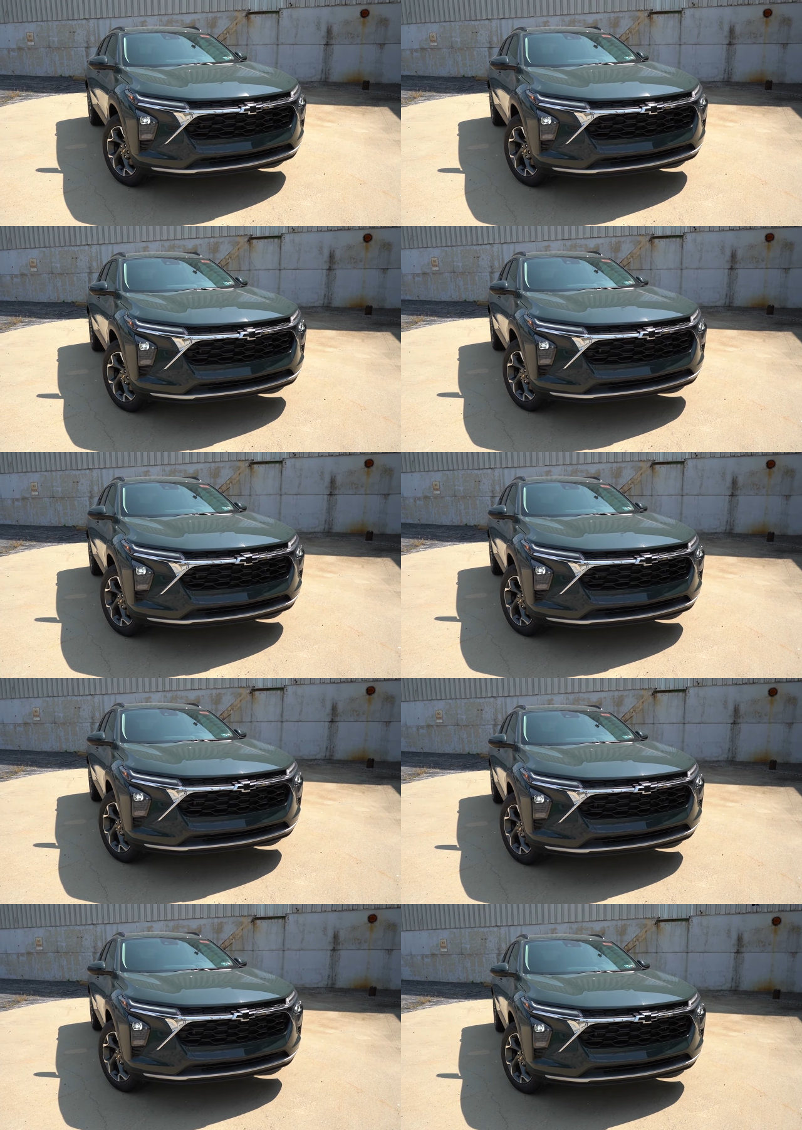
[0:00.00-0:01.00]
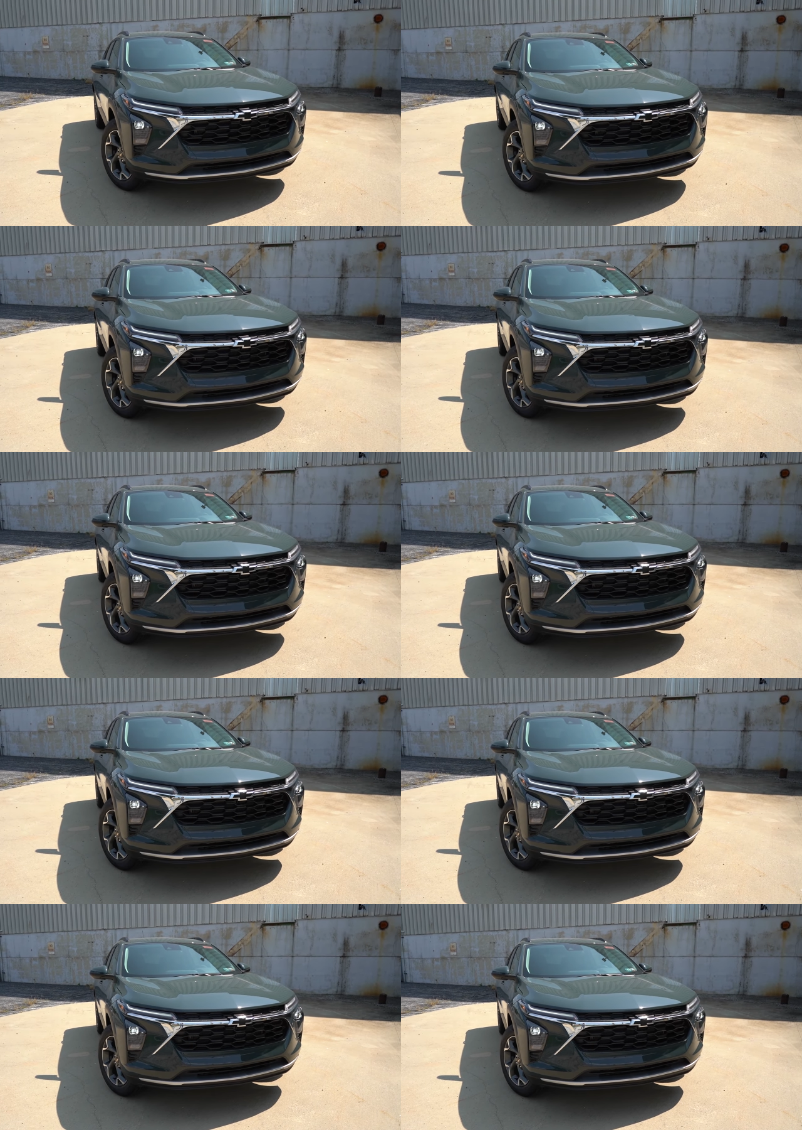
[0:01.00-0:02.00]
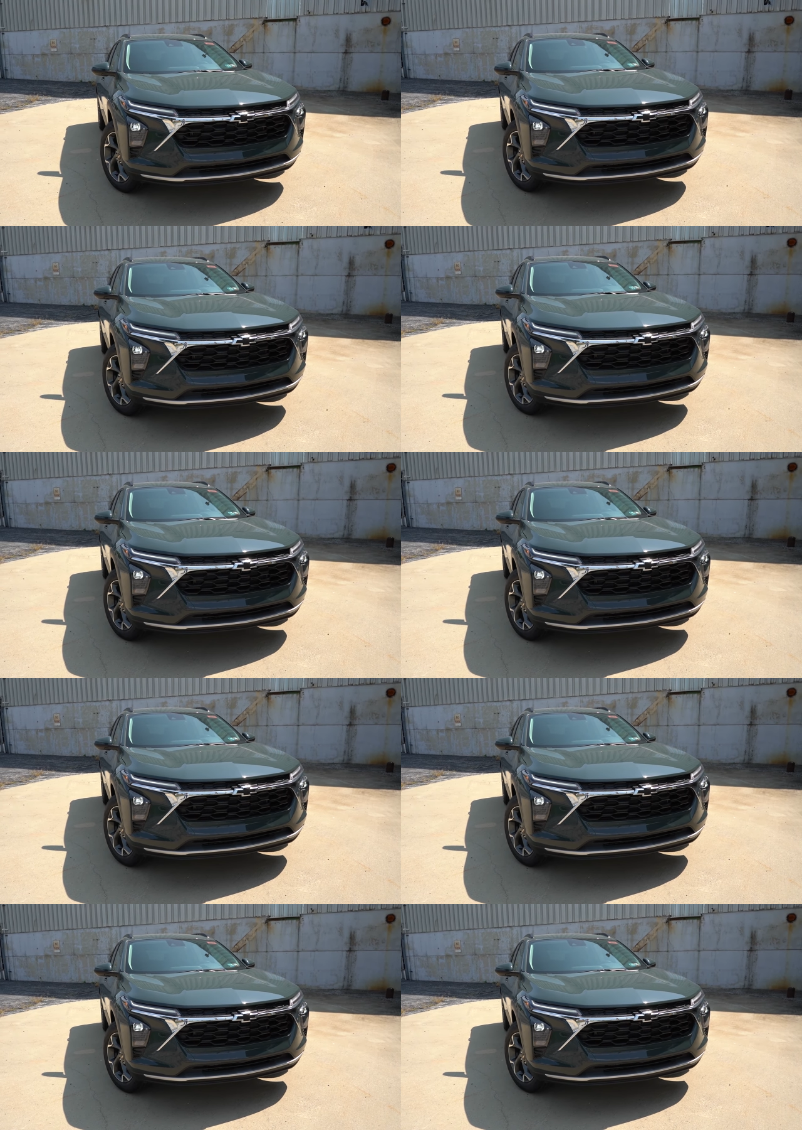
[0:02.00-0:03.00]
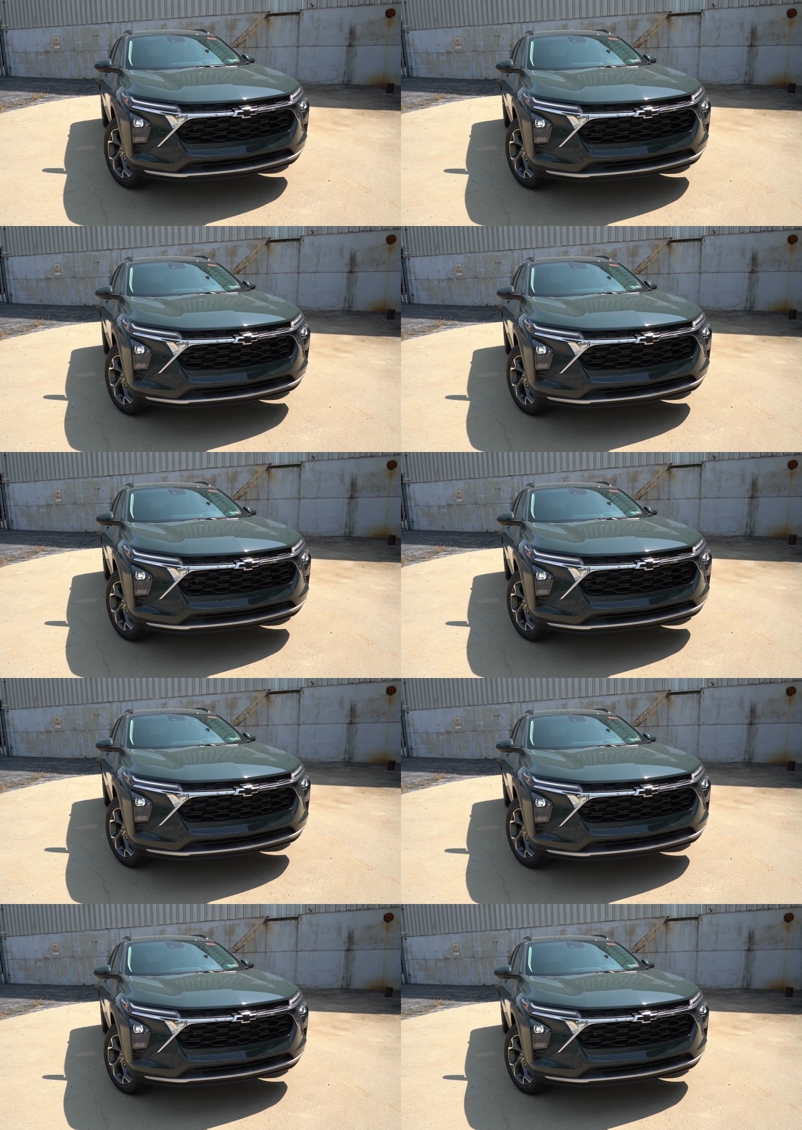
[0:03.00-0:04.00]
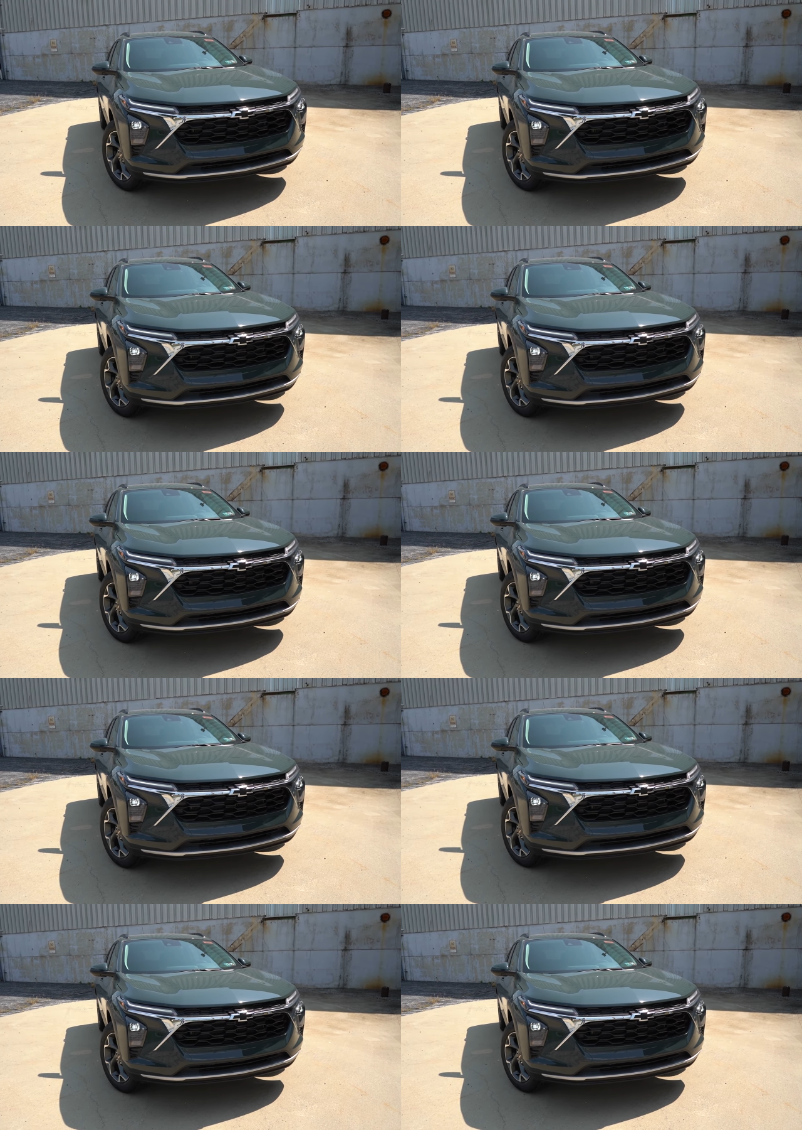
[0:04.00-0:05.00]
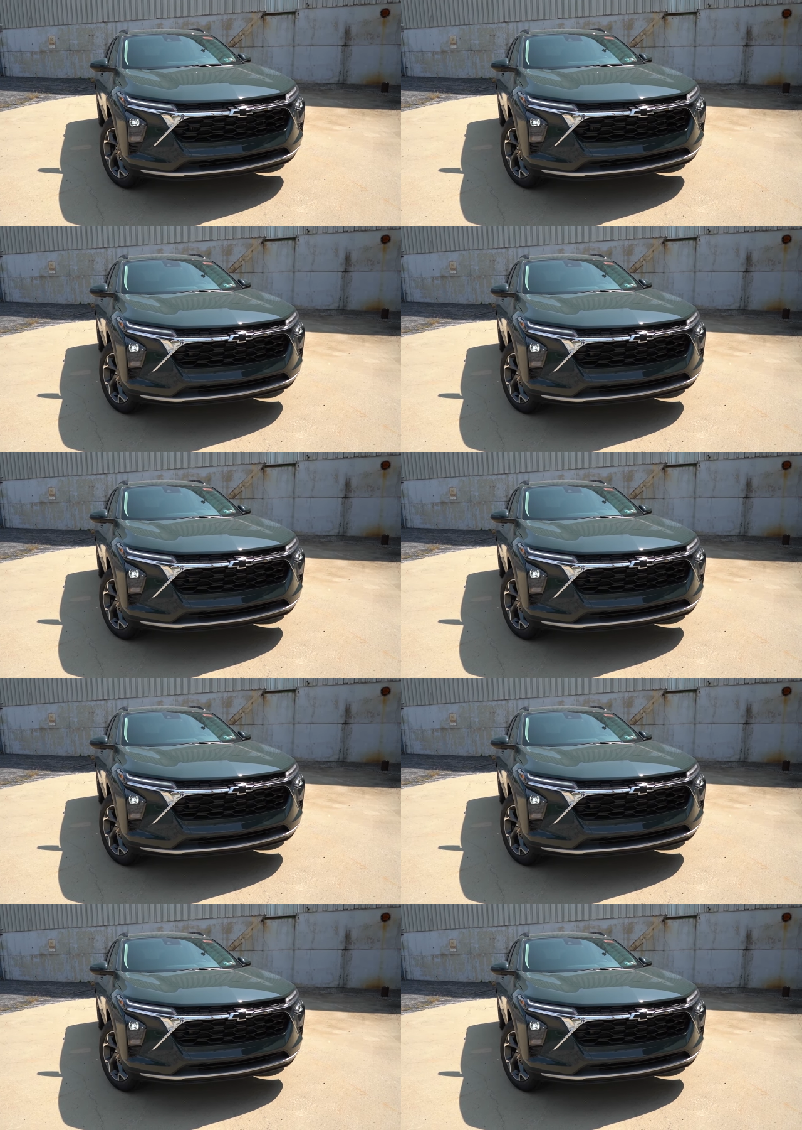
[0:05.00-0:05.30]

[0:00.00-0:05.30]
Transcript: [unreadable: no face in view]